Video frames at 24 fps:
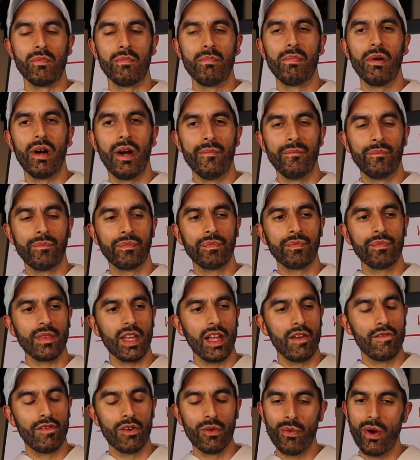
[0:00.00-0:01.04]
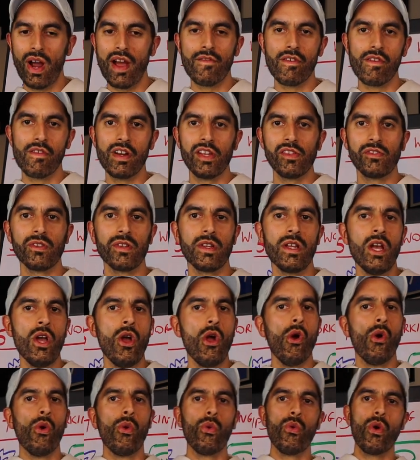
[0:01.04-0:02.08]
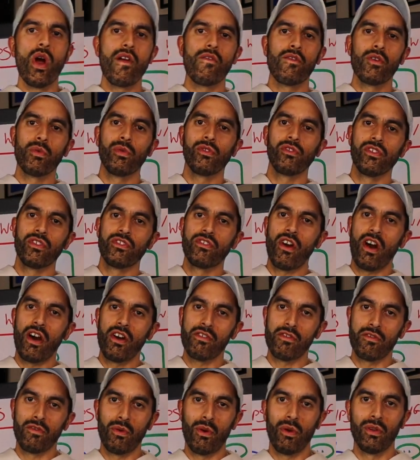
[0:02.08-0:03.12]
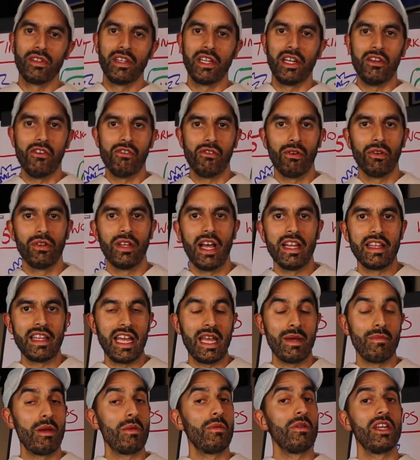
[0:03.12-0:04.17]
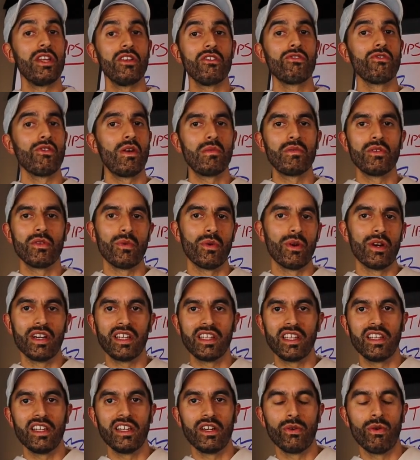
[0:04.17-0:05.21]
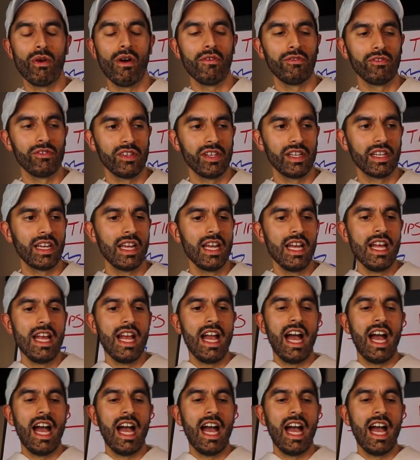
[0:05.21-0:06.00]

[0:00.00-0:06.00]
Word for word: But for whatever reason, whoever was in charge of quality control that day maybe didn't show up to work, that they were off sick.